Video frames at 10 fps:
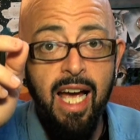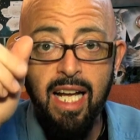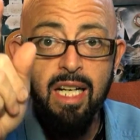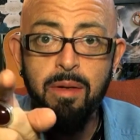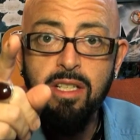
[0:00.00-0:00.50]

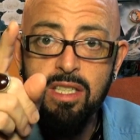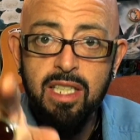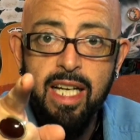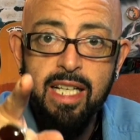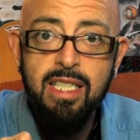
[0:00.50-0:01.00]
and let me just
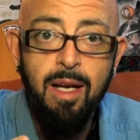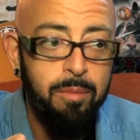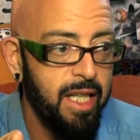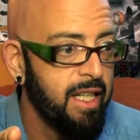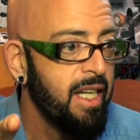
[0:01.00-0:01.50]
tell you
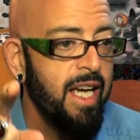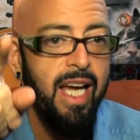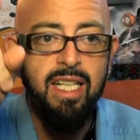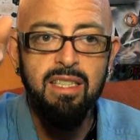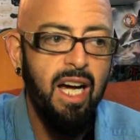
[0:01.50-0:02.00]
something.
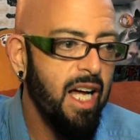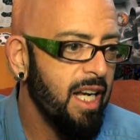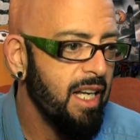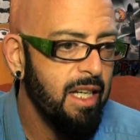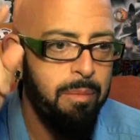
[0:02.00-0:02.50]
It's
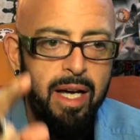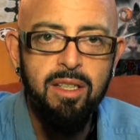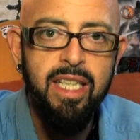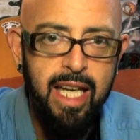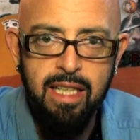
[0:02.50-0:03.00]
all
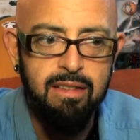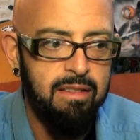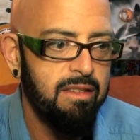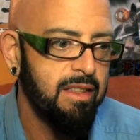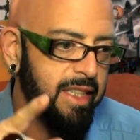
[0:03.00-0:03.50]
about
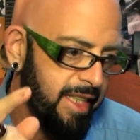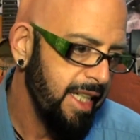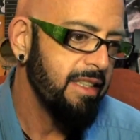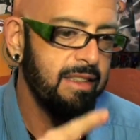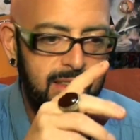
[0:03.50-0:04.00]
kittens,
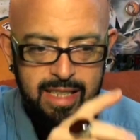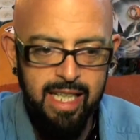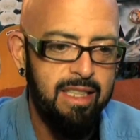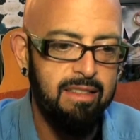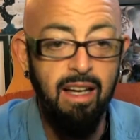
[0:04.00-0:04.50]
kittens,
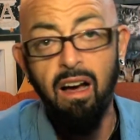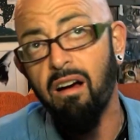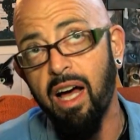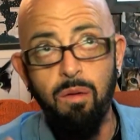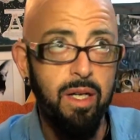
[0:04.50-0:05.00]
kittens.
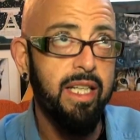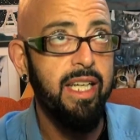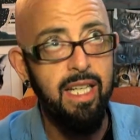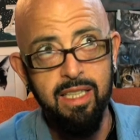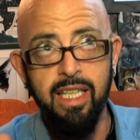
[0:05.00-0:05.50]
Oh, I want a
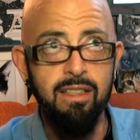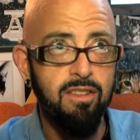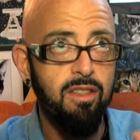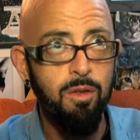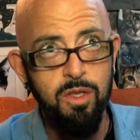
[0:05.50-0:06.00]
kitten, kitten,
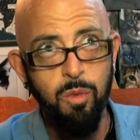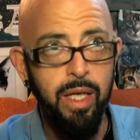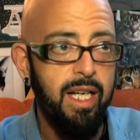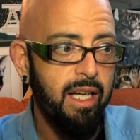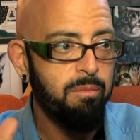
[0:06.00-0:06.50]
so
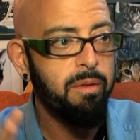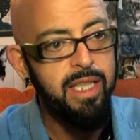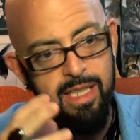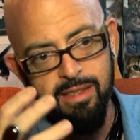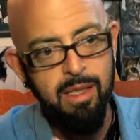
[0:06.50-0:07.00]
sweet. I, oh,
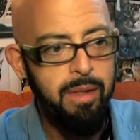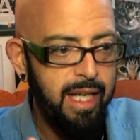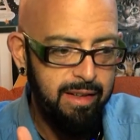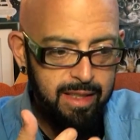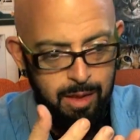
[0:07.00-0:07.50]
please, let me
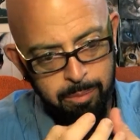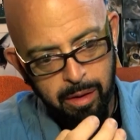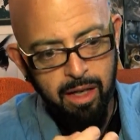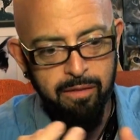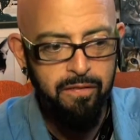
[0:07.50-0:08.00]
get a little
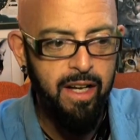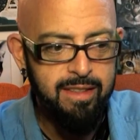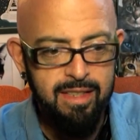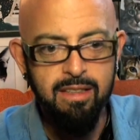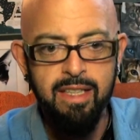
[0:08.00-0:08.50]
ball of
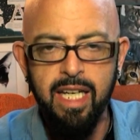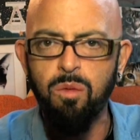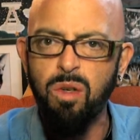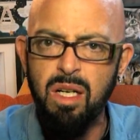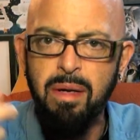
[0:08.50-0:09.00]
fuzz, little
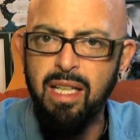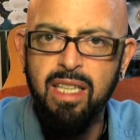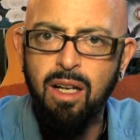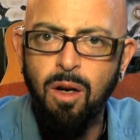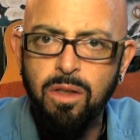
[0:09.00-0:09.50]
kitten. What about
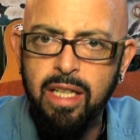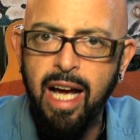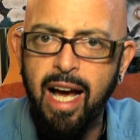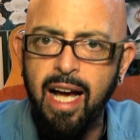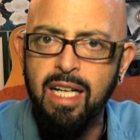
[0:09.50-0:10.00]
the older
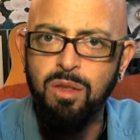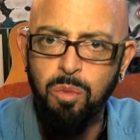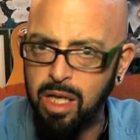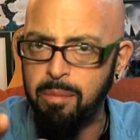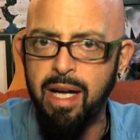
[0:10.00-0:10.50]
guys?
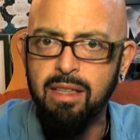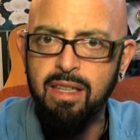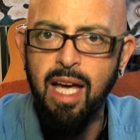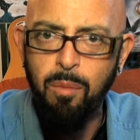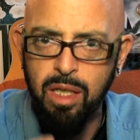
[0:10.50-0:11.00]
What about
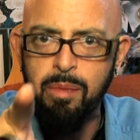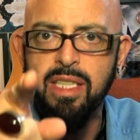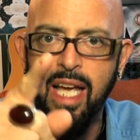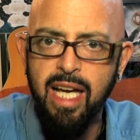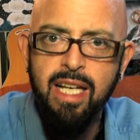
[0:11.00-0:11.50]
them? Well, let me
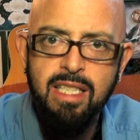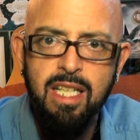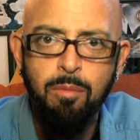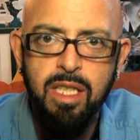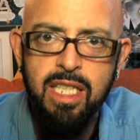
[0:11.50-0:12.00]
tell you
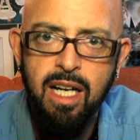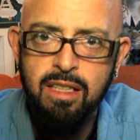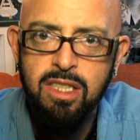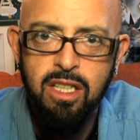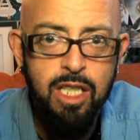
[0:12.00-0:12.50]
something,
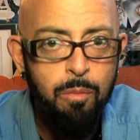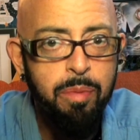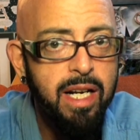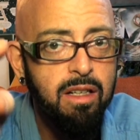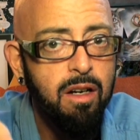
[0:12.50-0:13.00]
youngster. You
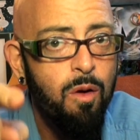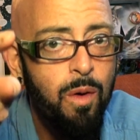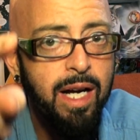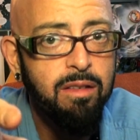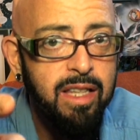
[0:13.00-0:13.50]
better
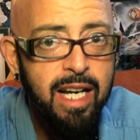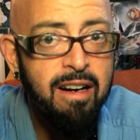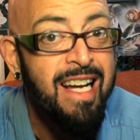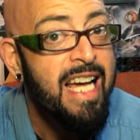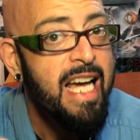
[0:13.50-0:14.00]
go out there